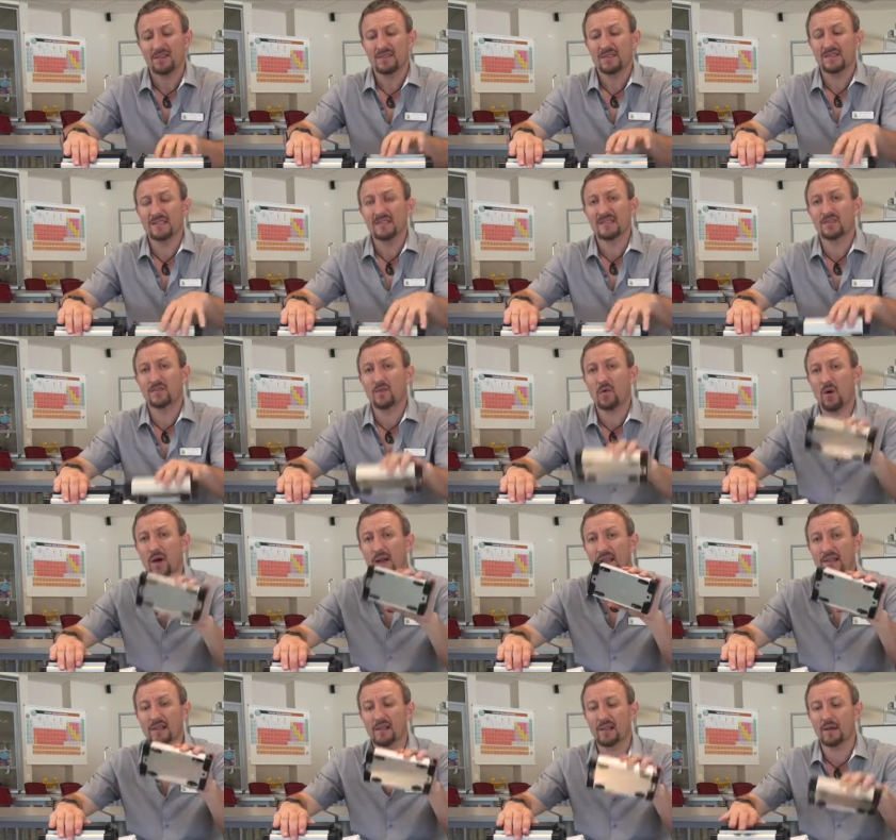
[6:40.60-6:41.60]
This is
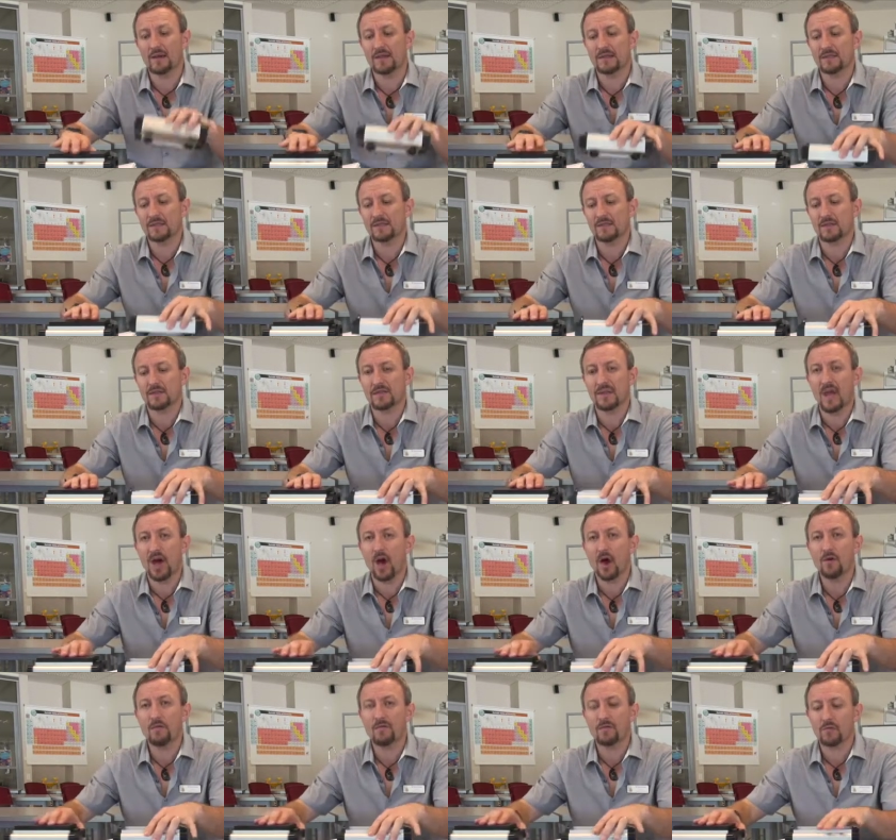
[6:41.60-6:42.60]
quite light, so the
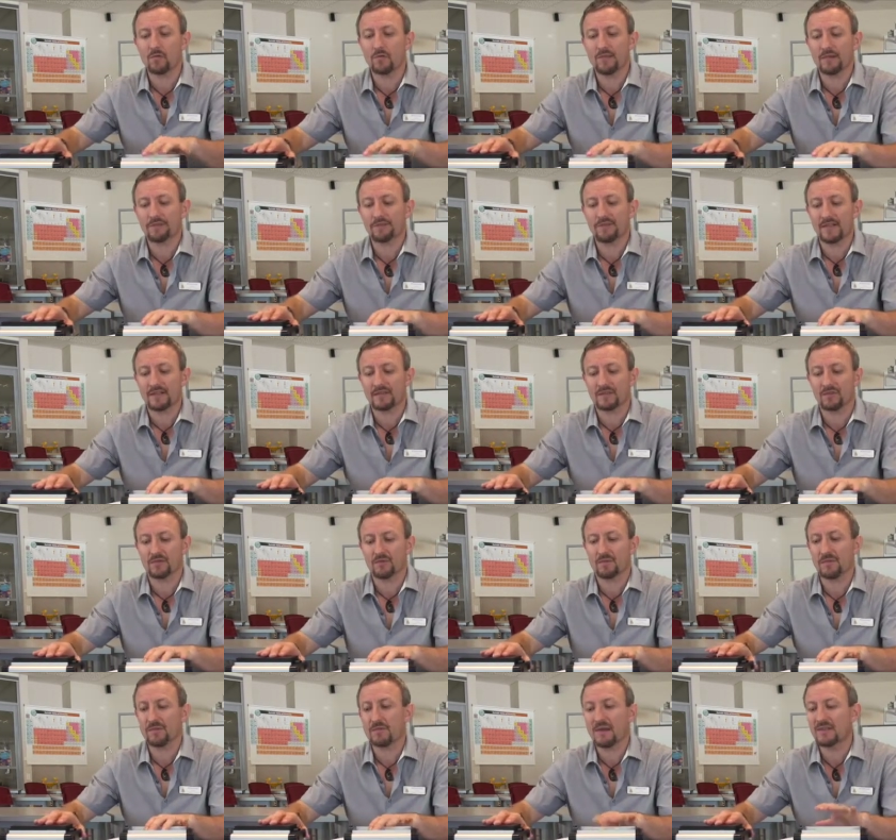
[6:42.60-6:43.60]
overall effect on the
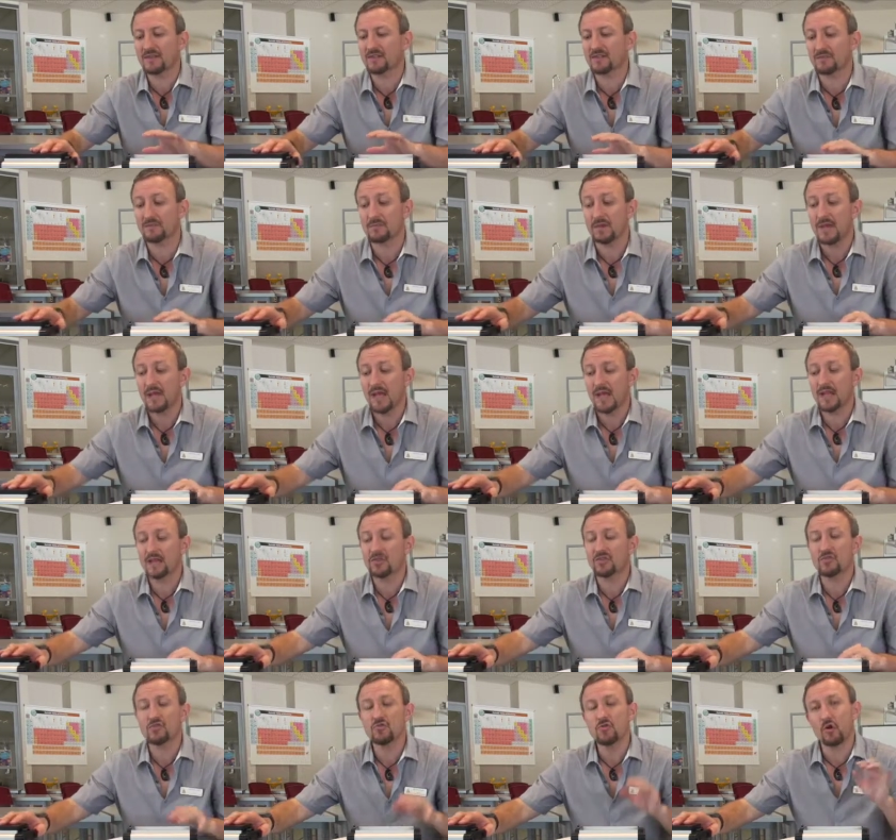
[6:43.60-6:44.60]
momentum
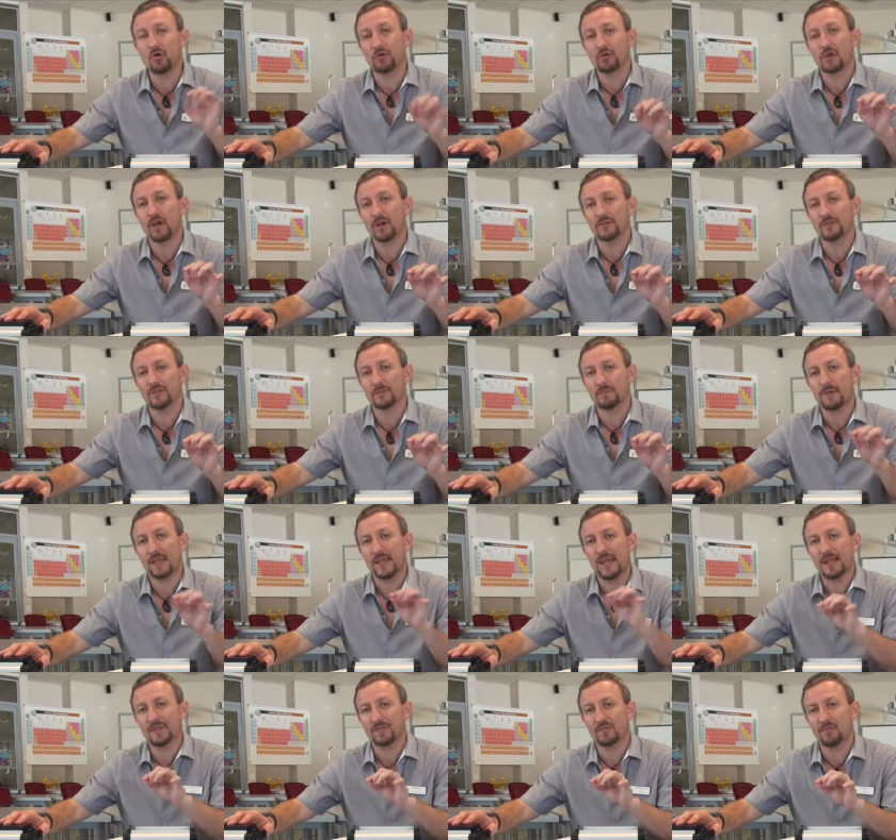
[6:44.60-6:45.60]
is not going to
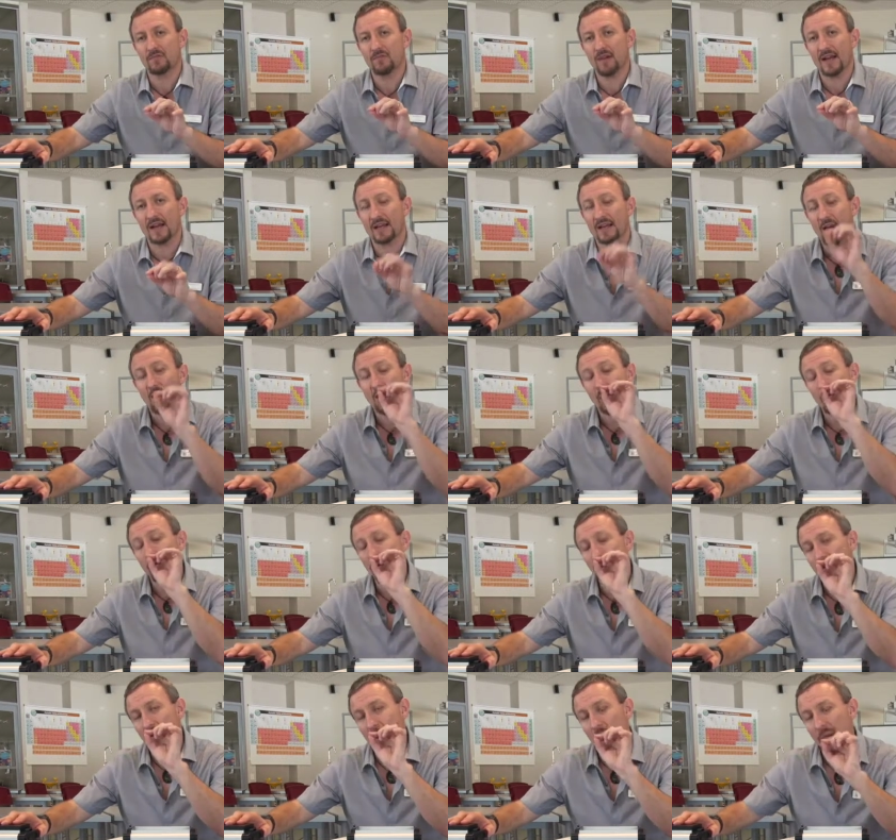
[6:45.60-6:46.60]
be as great,
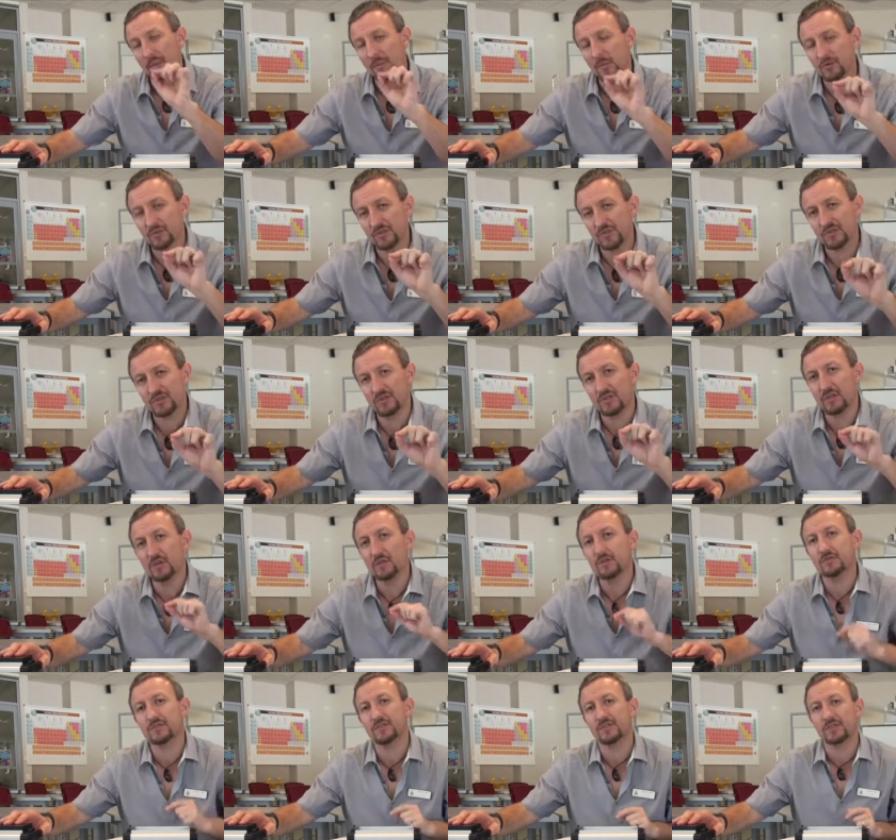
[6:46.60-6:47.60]
although we will
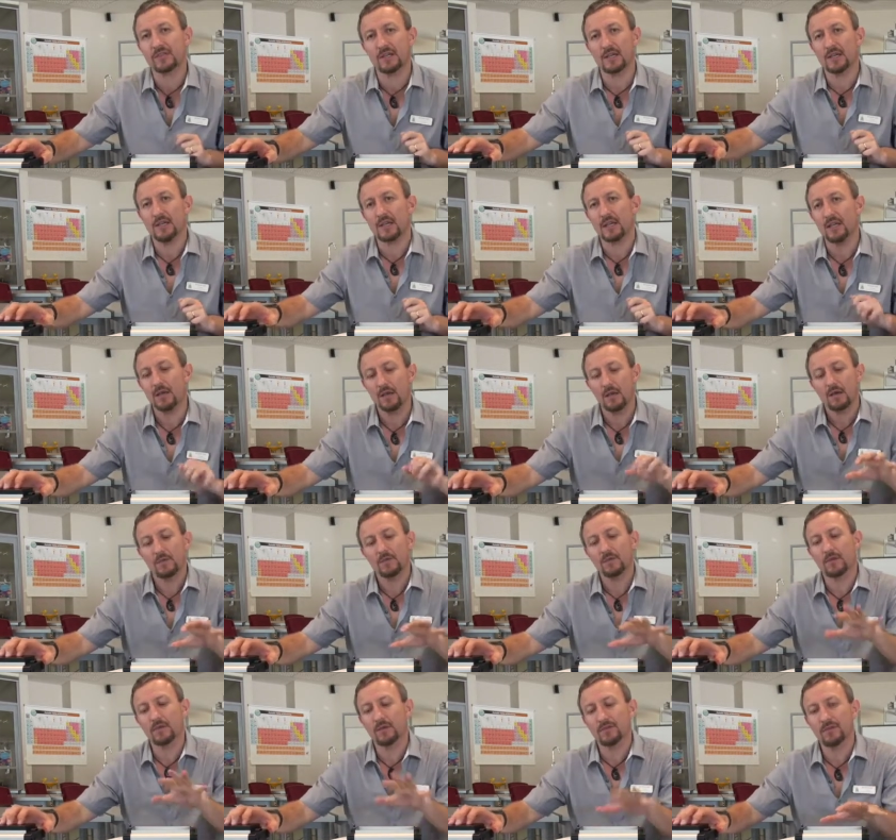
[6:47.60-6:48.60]
still see
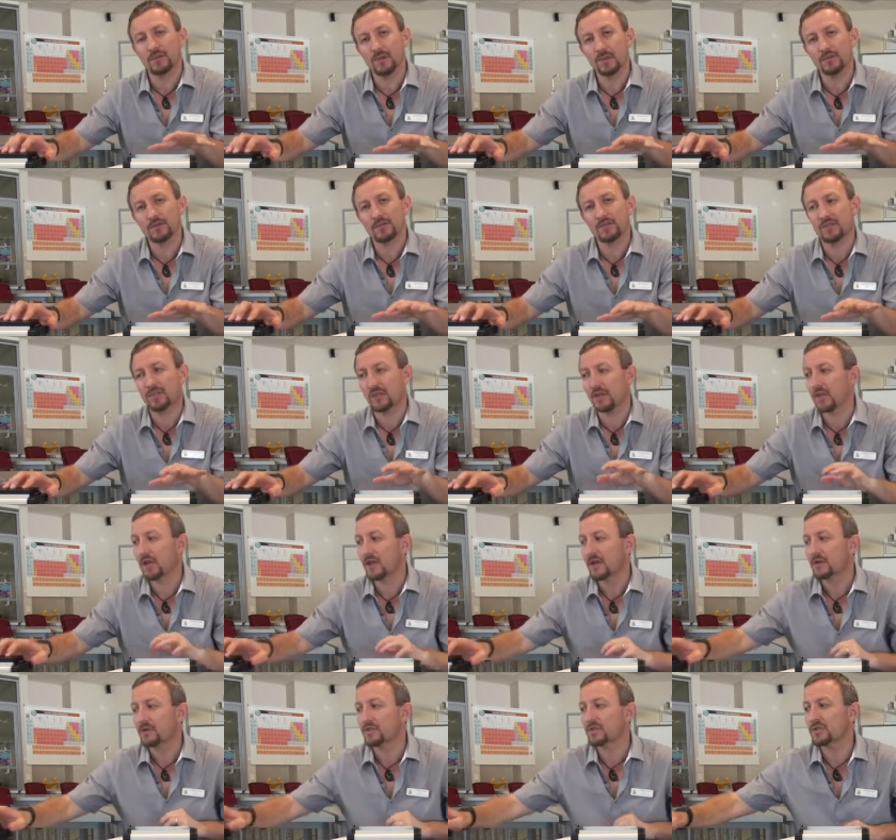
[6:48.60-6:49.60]
that the velocity
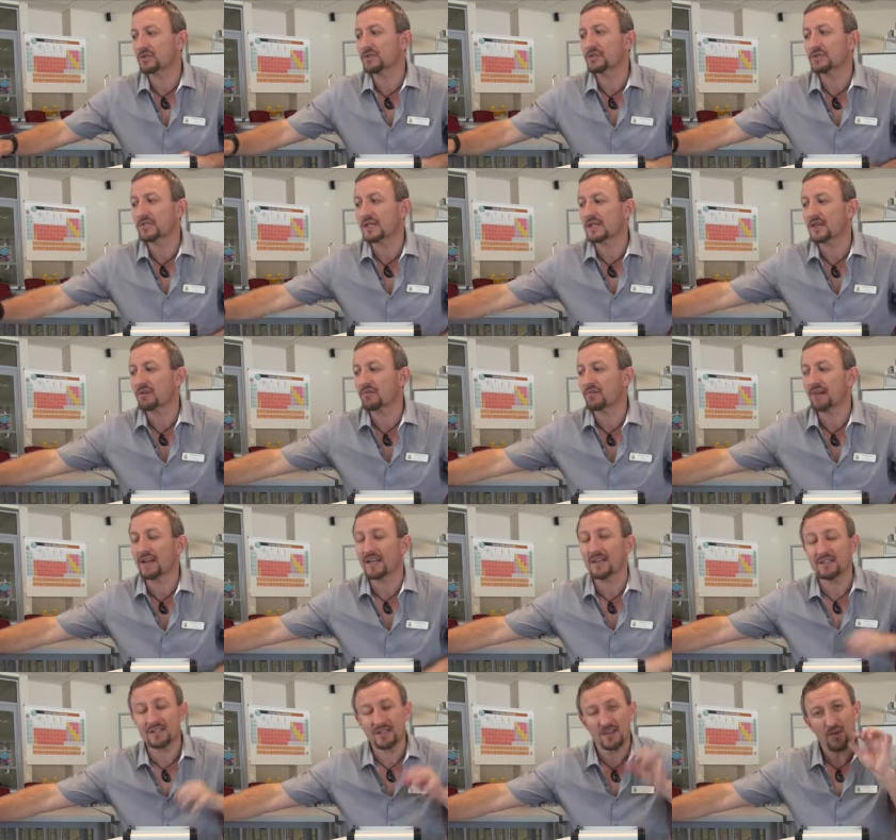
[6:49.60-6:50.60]
should
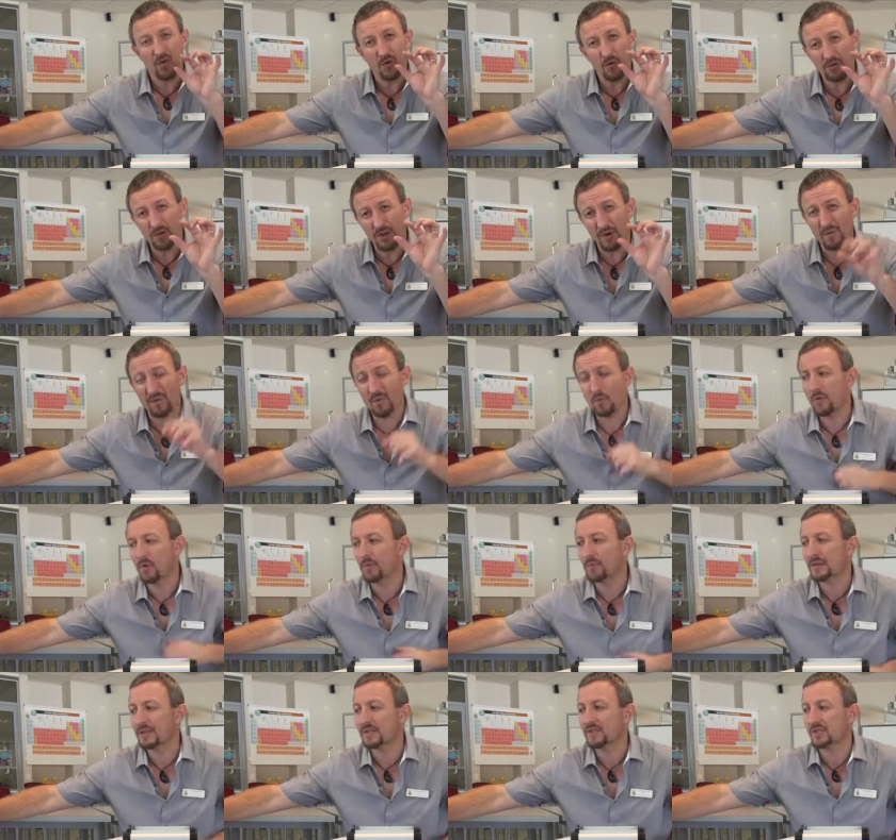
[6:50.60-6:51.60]
decrease, although it will
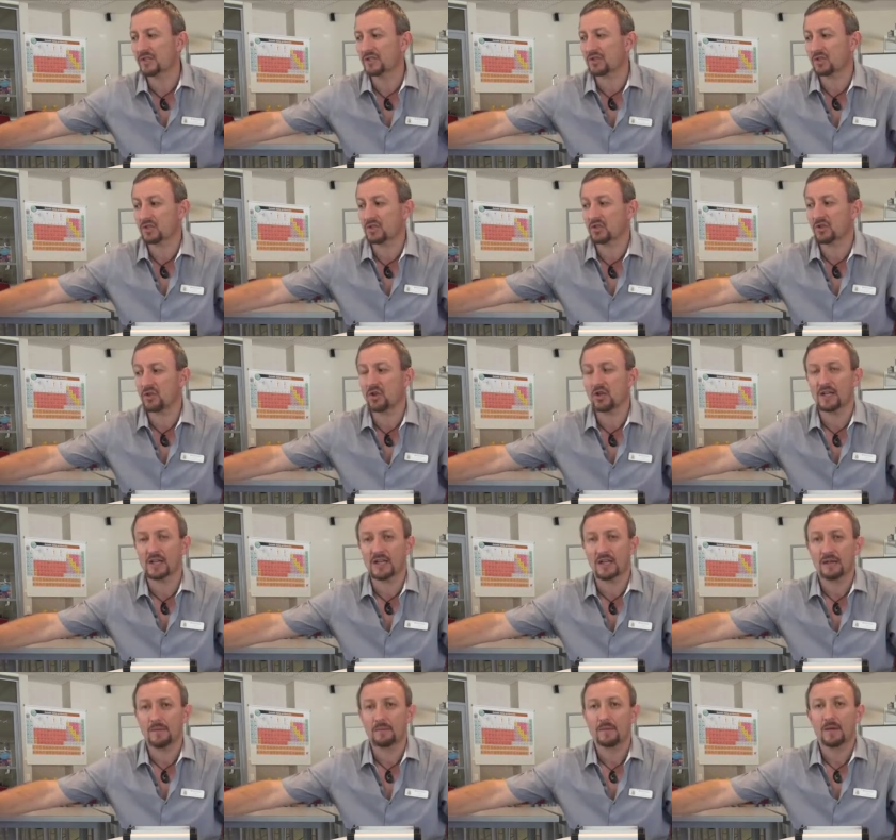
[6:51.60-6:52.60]
be just
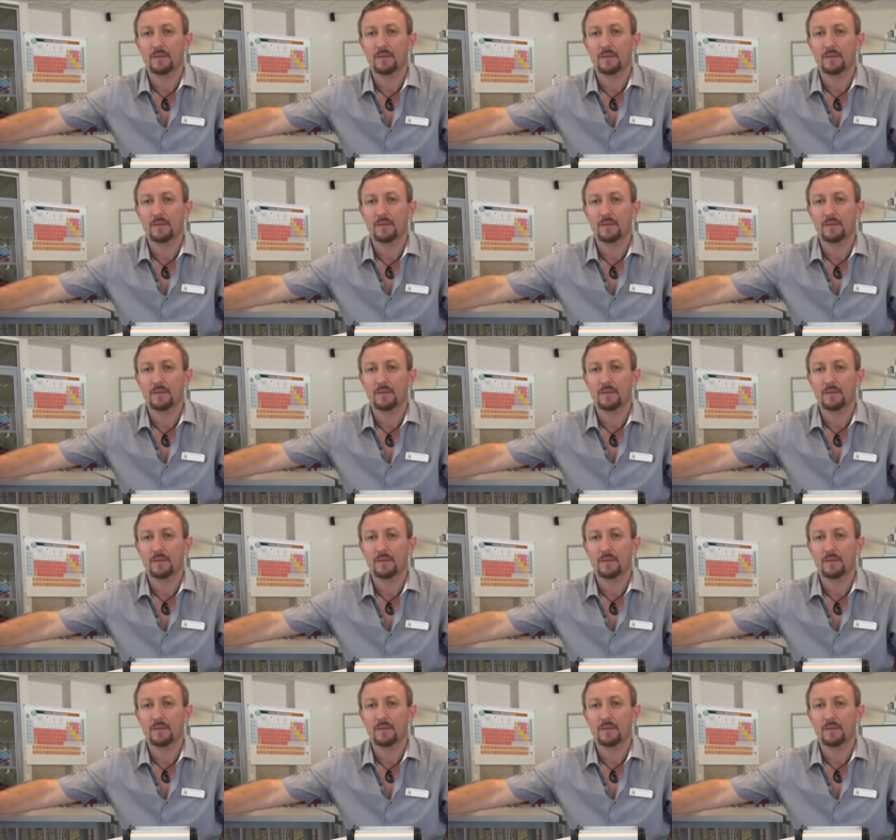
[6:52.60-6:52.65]
slightly,